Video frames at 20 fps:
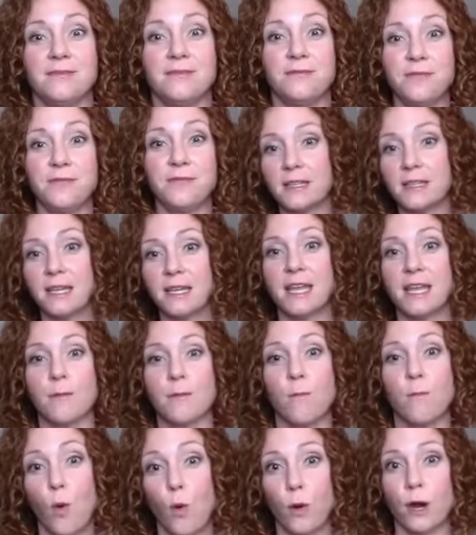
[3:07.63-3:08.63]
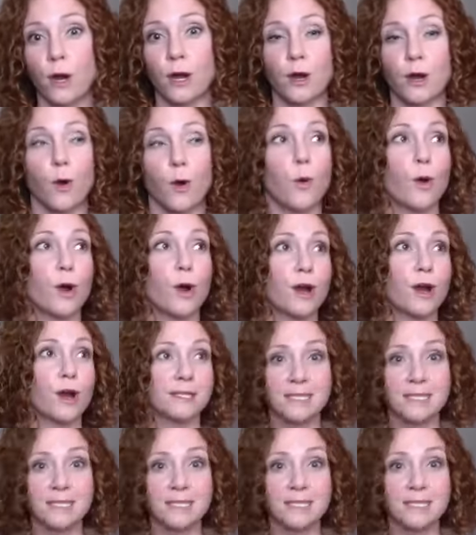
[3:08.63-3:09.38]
feeling more or